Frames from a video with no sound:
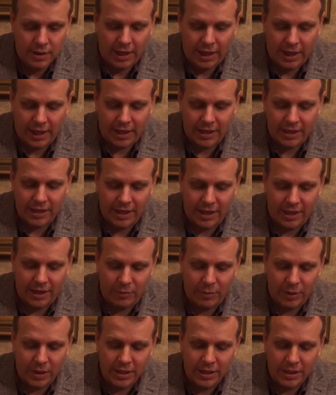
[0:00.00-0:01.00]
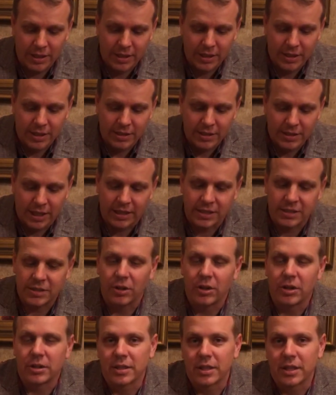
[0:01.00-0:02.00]
And we take
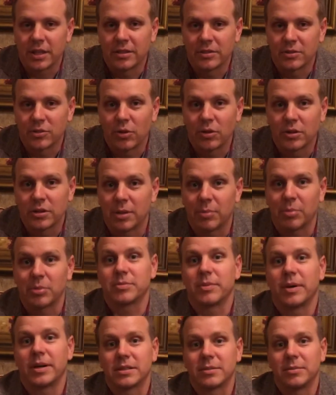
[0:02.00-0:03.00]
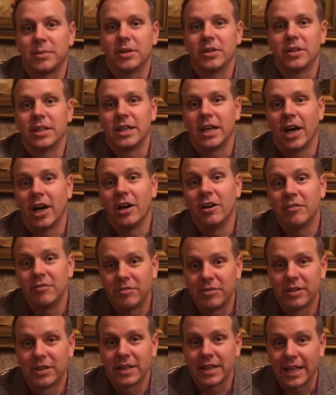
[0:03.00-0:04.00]
seriously the stewardship responsibility
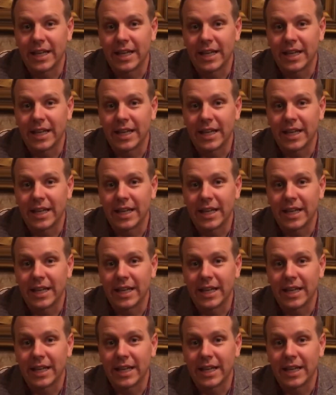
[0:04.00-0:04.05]
of